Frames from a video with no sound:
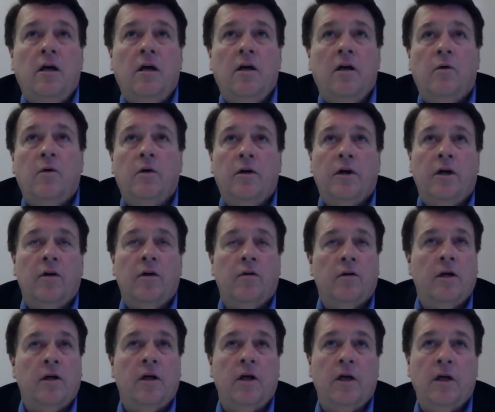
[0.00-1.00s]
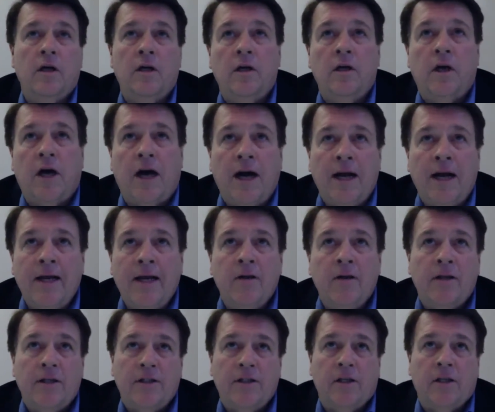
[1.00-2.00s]
Well, I hear
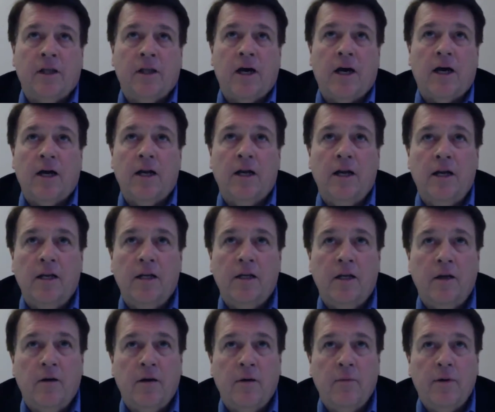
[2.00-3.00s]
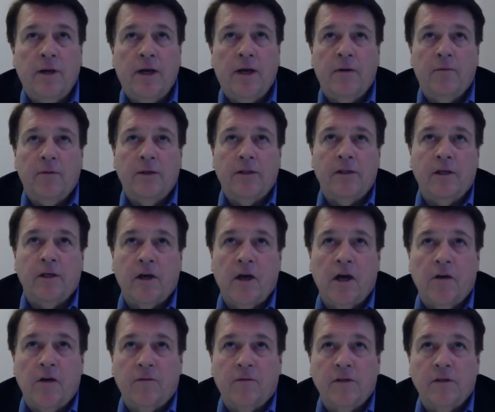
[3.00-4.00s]
this a lot. And, we had a recent
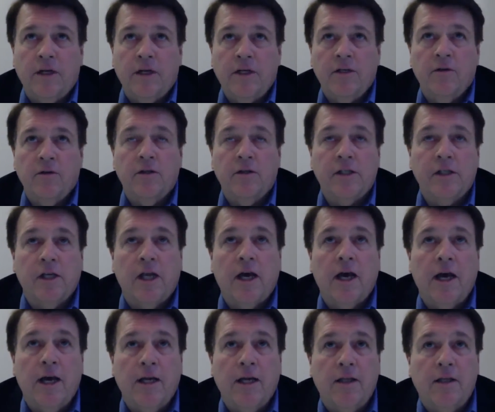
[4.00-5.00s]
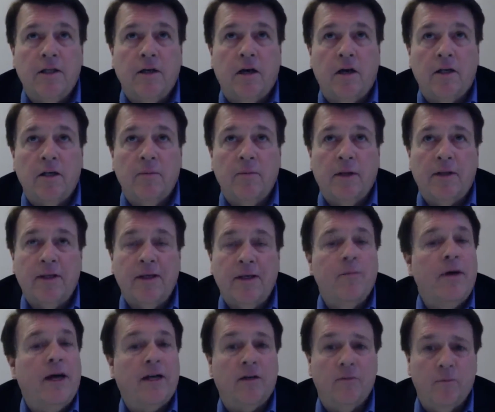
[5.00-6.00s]
conference and I showed a slide that talked about the
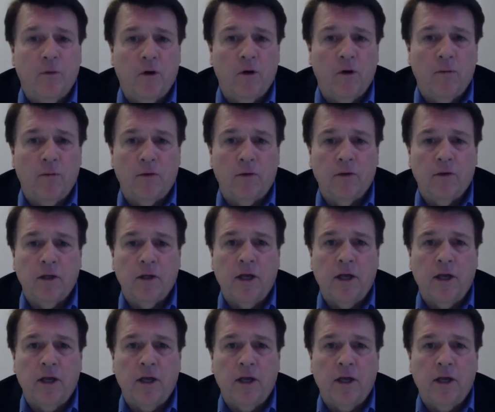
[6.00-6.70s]
impact of mobile.